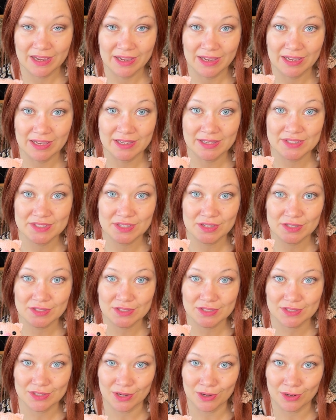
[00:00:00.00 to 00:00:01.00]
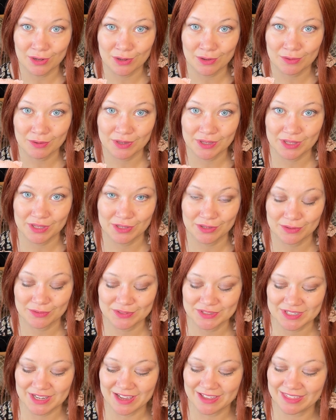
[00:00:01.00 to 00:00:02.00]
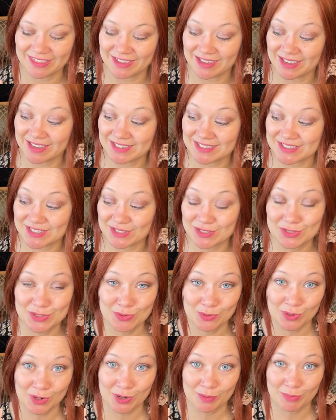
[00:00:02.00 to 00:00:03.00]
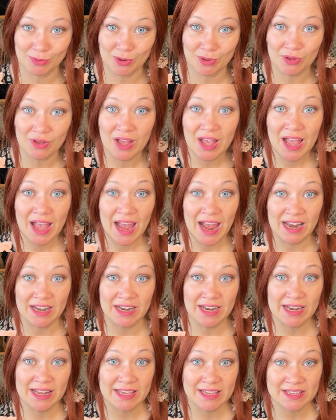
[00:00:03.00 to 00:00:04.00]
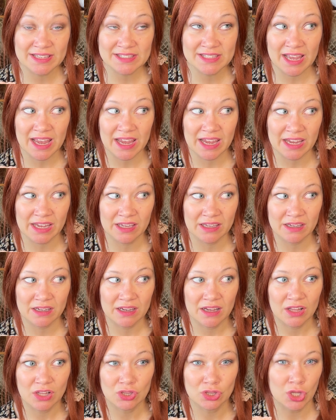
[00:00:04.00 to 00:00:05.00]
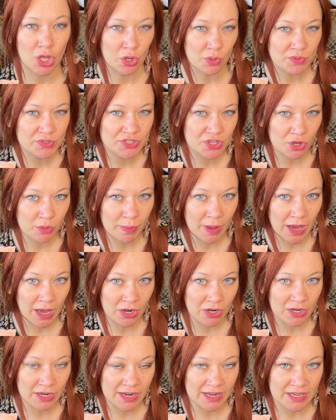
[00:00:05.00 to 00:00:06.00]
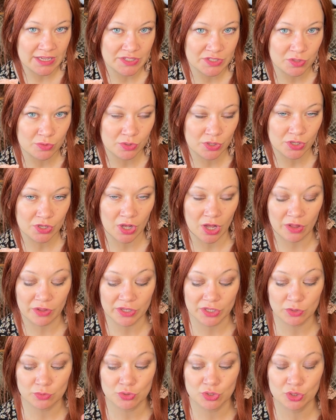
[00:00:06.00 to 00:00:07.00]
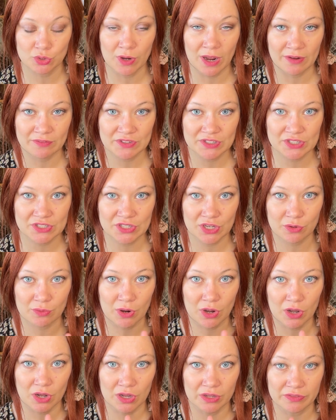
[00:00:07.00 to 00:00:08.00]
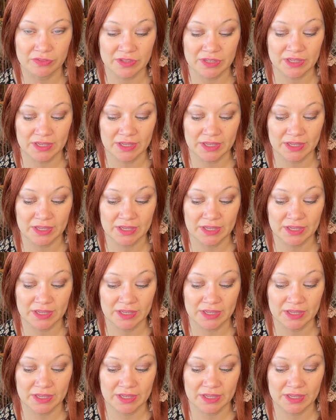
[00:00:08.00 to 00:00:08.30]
is so cute. I think it's adorable, and it is a low sew pattern, I guess you could call it. You do have to sew on the